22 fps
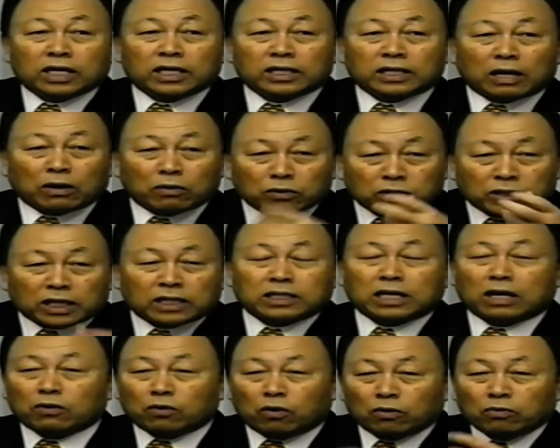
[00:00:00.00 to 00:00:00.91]
so
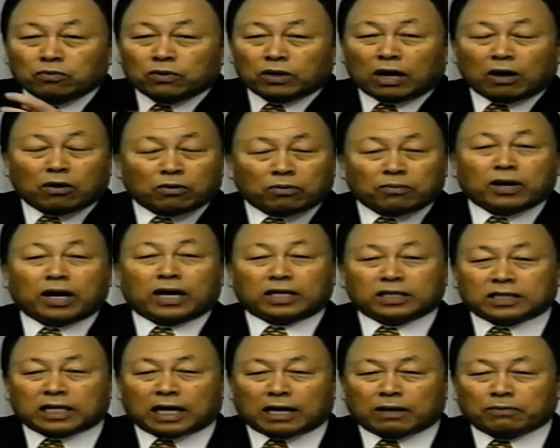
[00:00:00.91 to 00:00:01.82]
first it's by
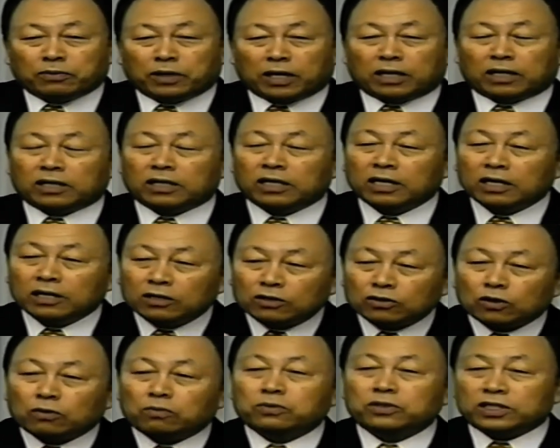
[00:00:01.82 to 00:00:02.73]
correction.
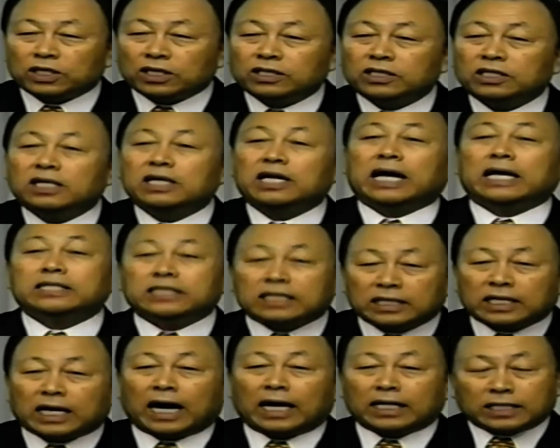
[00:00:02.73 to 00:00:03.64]
So those people
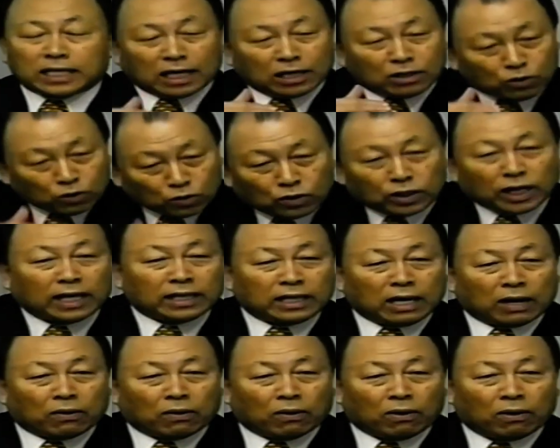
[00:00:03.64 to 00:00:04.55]
who learn
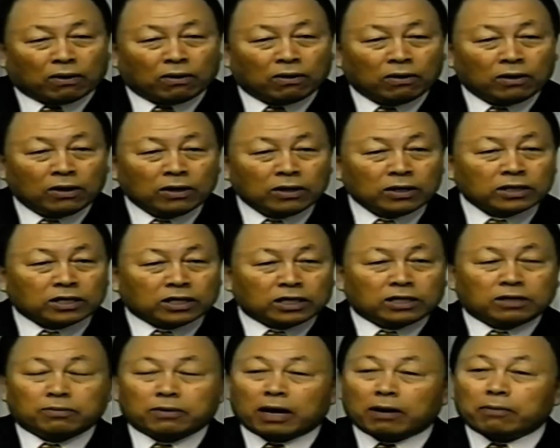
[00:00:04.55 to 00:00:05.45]
in the world, that's
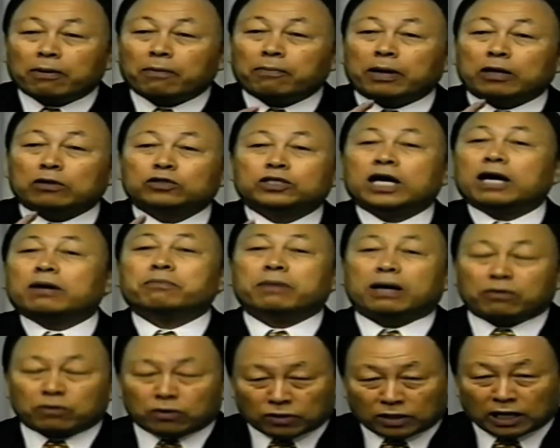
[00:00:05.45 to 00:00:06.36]
still the low
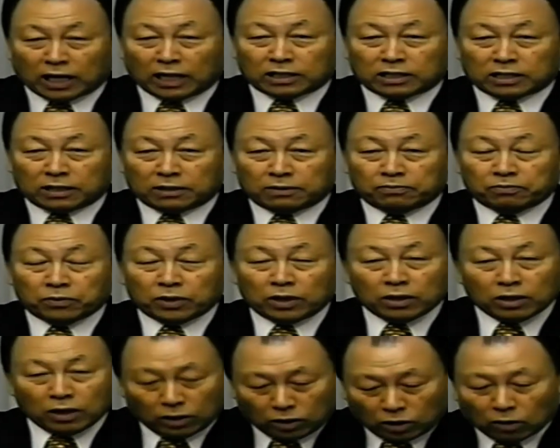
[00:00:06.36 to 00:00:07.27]
level.
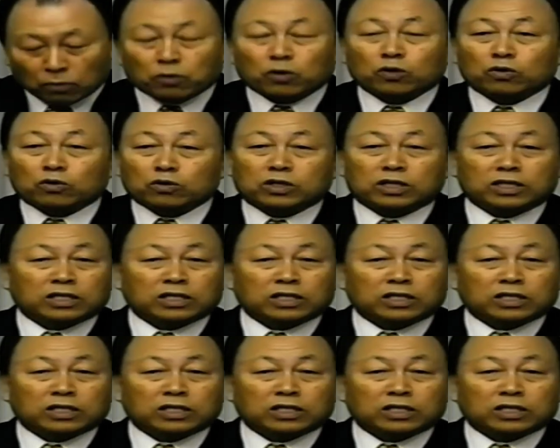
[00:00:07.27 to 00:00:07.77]
But after that,